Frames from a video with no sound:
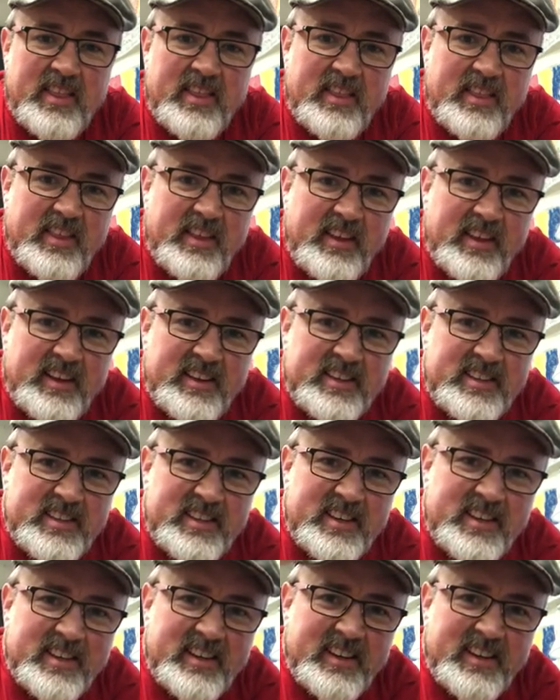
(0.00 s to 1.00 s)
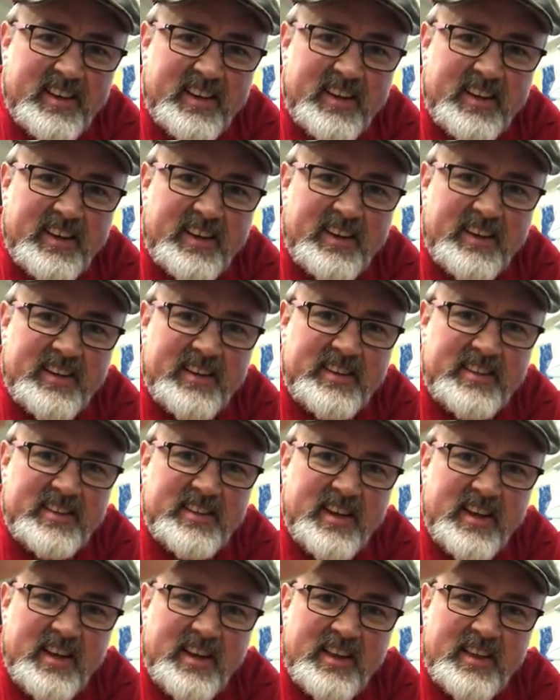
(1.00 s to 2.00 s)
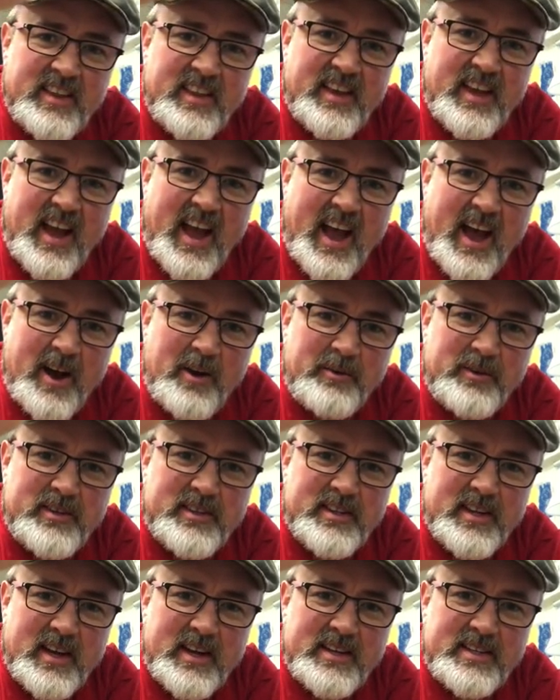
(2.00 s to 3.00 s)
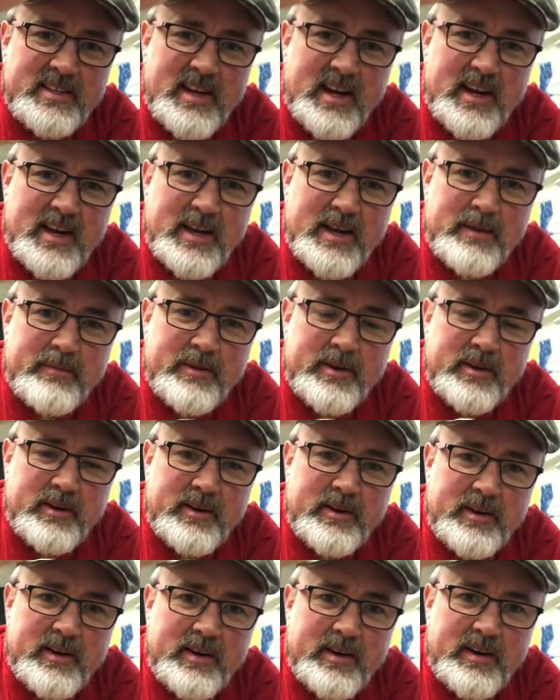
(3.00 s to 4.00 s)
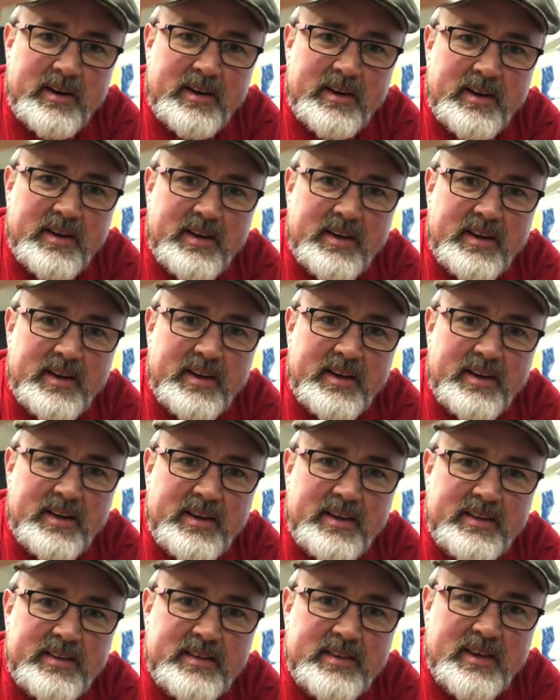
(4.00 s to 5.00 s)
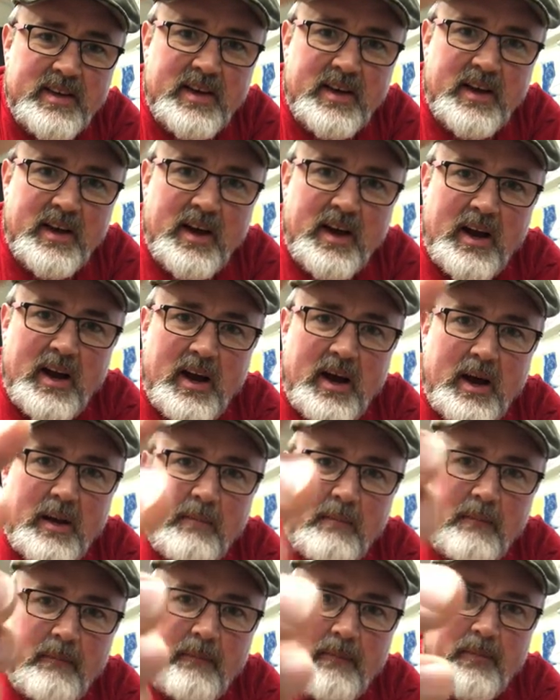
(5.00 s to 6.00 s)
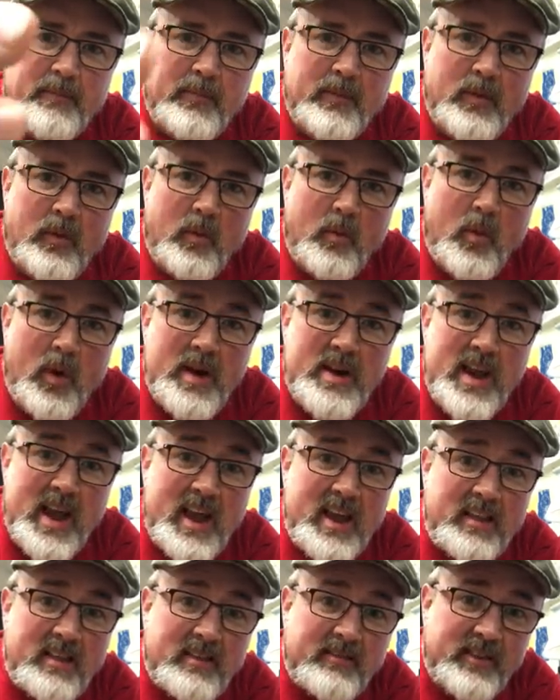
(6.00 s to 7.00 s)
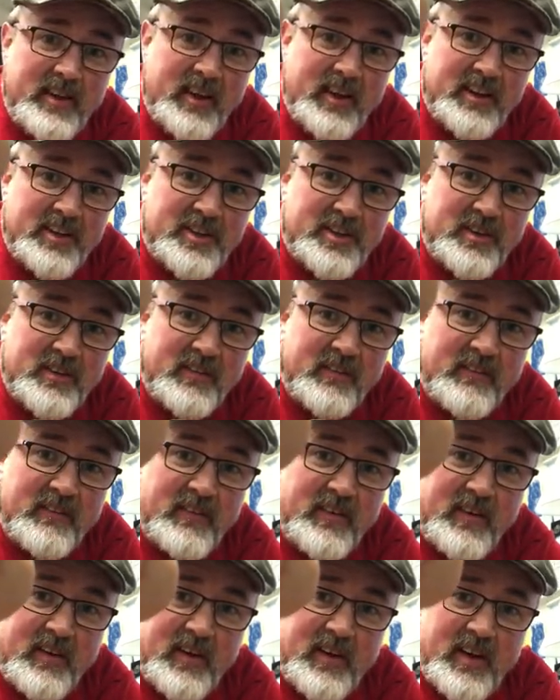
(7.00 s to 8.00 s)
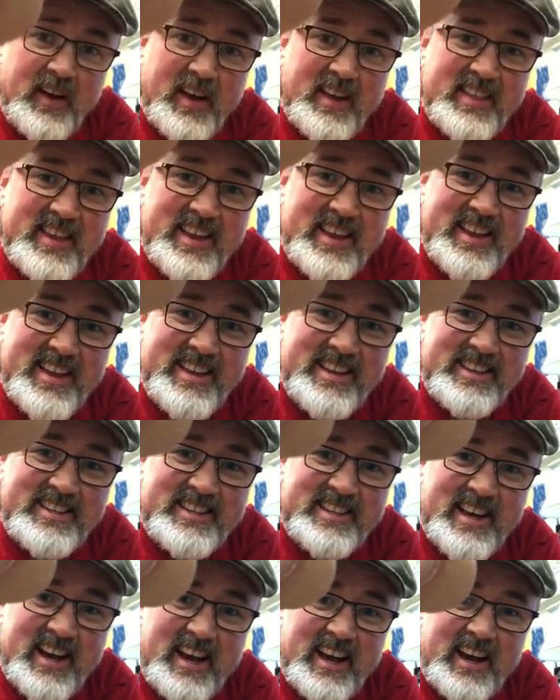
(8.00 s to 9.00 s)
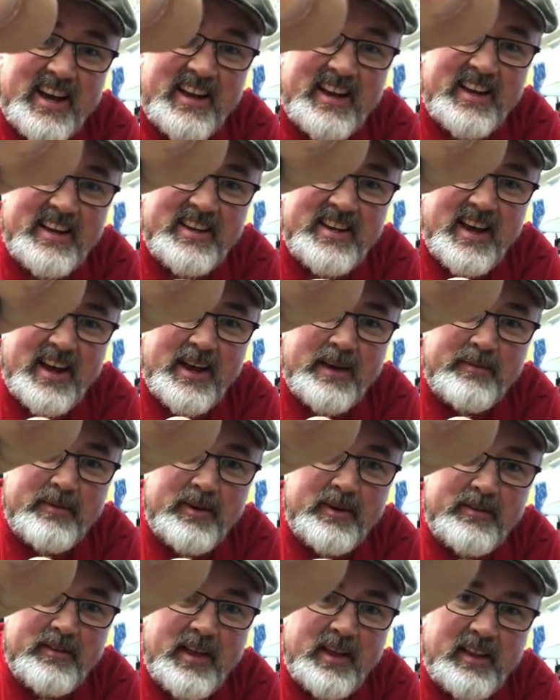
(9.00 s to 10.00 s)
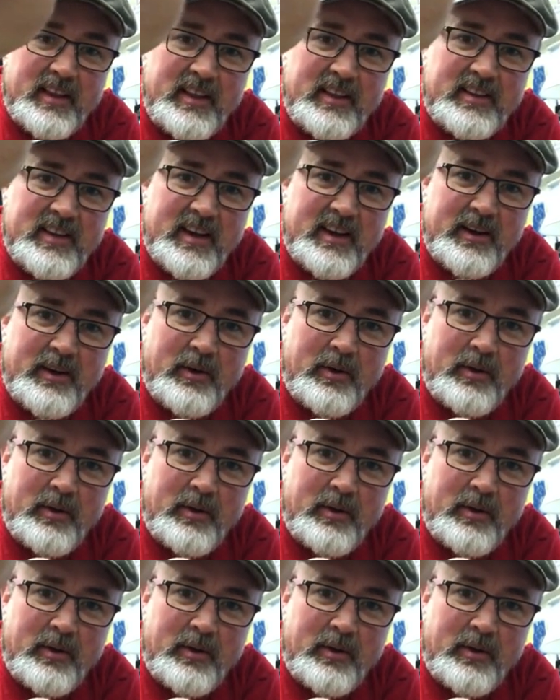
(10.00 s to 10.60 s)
And this is the outside diameter is um, one eighth of an inch. and the inside diameter of that little tiny